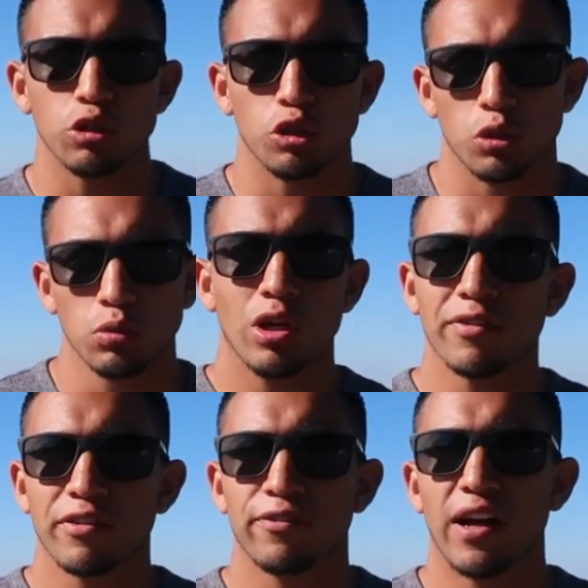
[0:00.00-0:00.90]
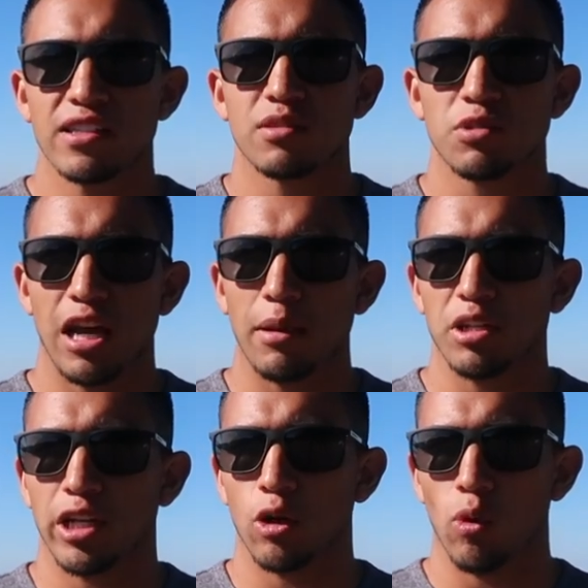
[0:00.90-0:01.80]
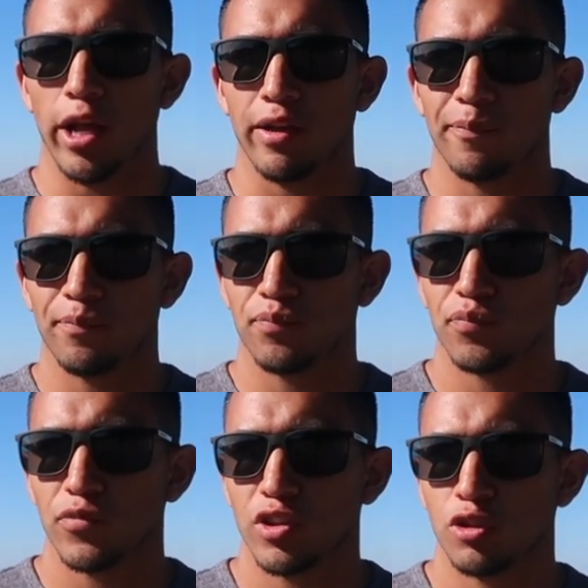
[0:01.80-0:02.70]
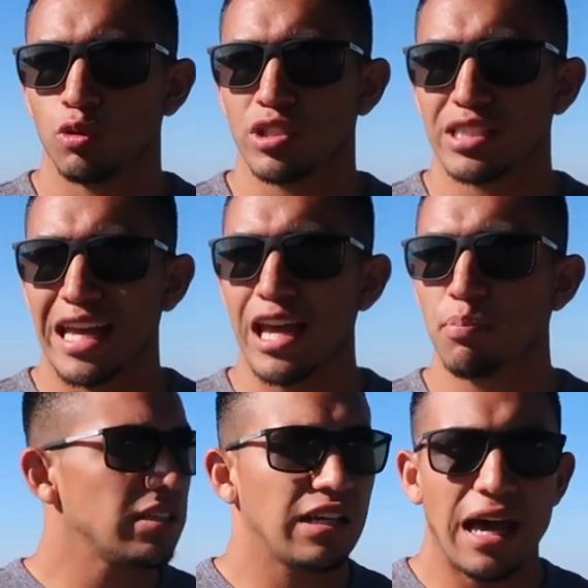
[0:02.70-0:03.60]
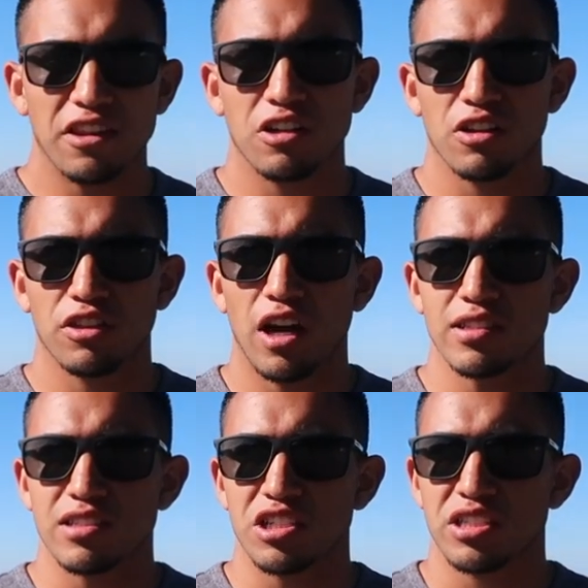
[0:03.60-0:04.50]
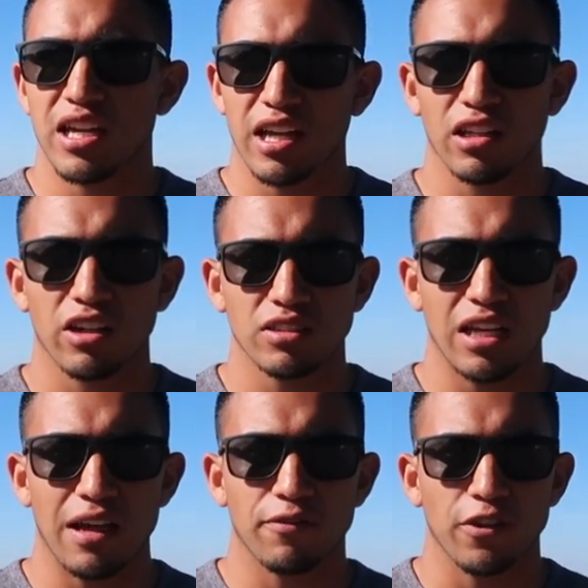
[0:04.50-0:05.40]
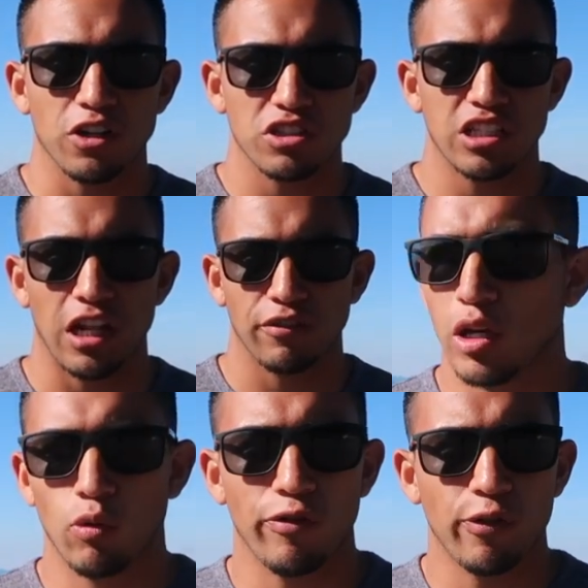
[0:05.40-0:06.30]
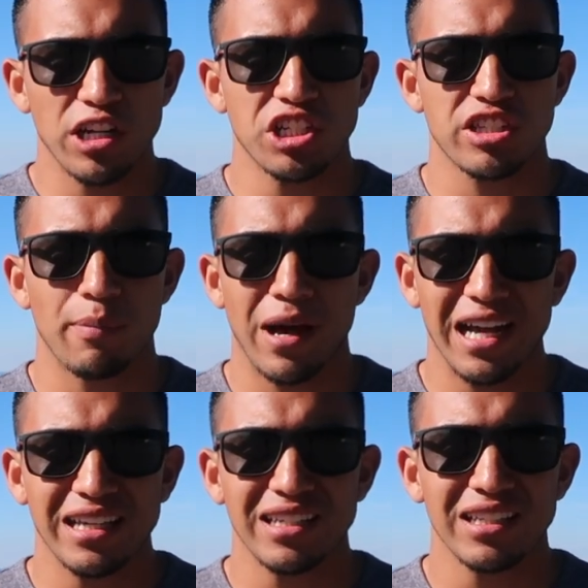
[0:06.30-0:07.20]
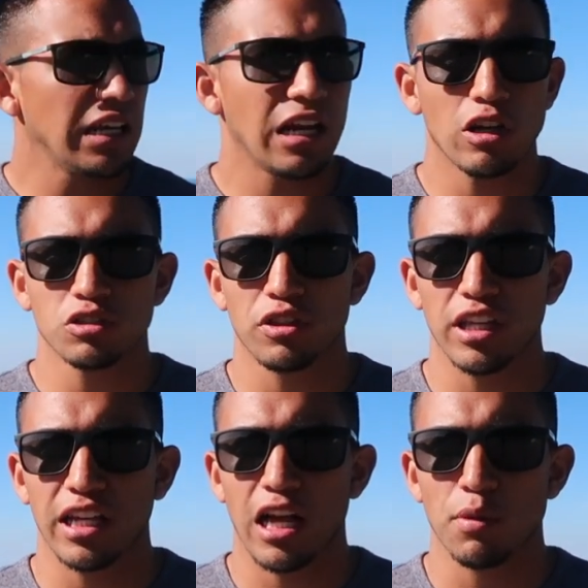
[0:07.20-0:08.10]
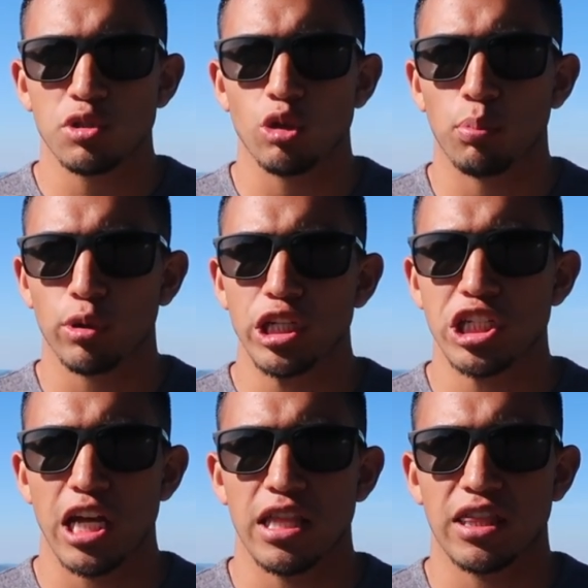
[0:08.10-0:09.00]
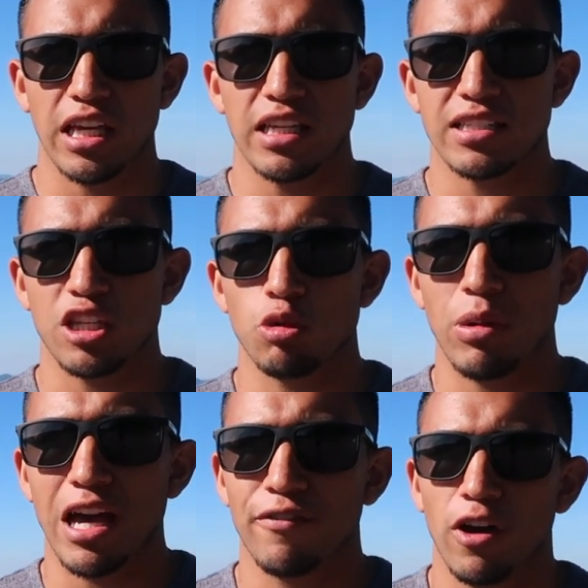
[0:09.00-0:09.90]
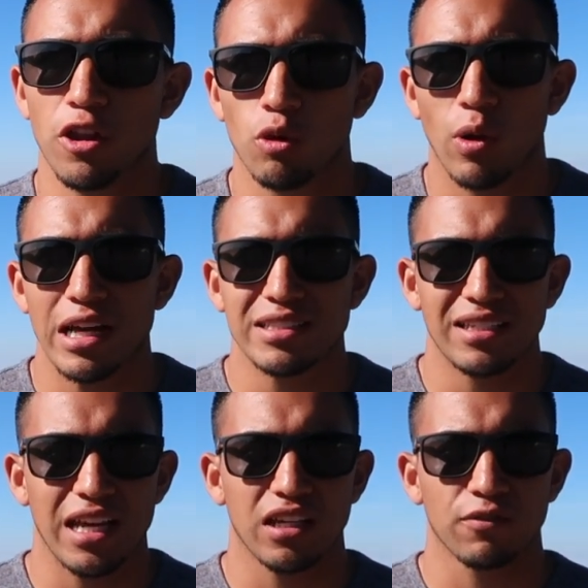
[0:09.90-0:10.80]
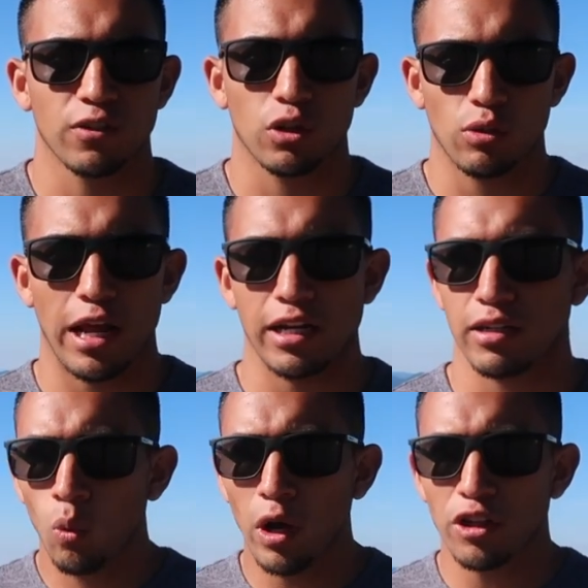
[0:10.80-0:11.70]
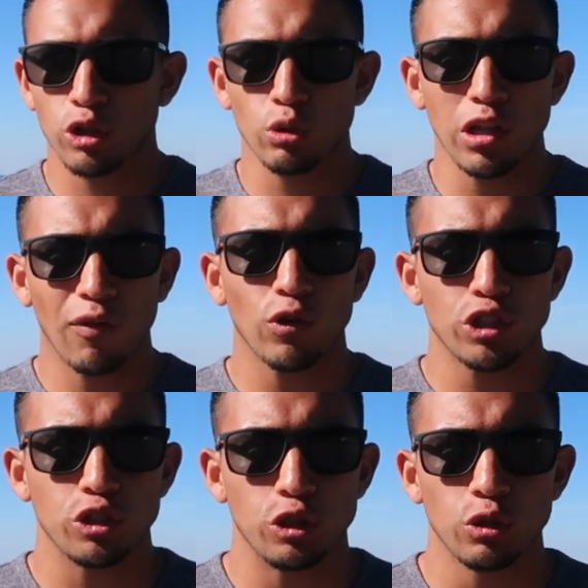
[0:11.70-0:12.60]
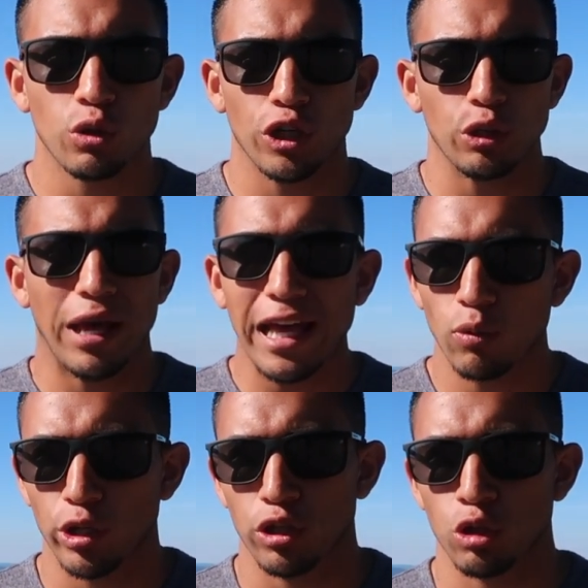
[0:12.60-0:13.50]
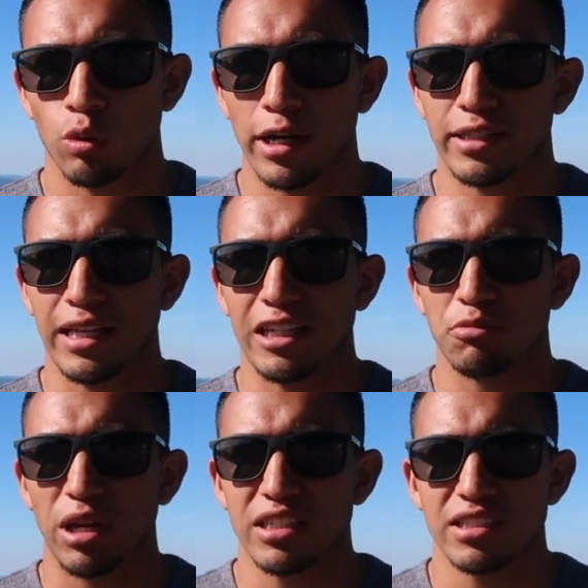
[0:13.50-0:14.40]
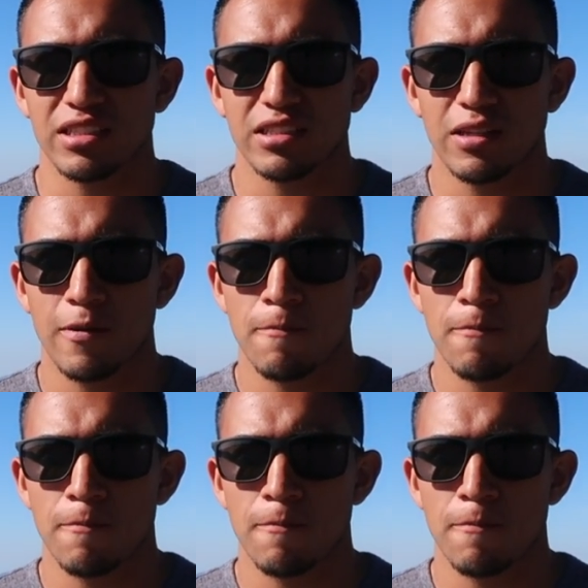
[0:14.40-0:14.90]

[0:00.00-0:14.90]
you do, you have to find some time to get away, to escape, to gather your thoughts and just take a little time for yourself. It refreshes the mind, and I also think it helps you appreciate things that you may have otherwise taken for granted. Whether you love what you do or you hate what you do on a daily basis,